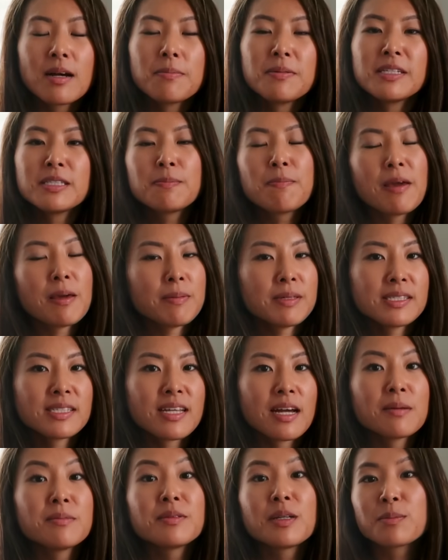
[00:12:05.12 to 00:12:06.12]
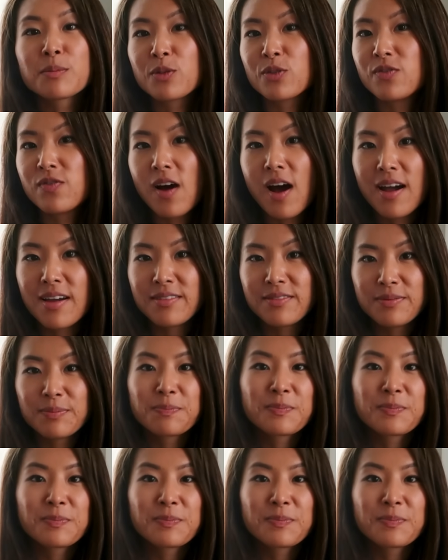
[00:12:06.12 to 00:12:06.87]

up is baby step number 5.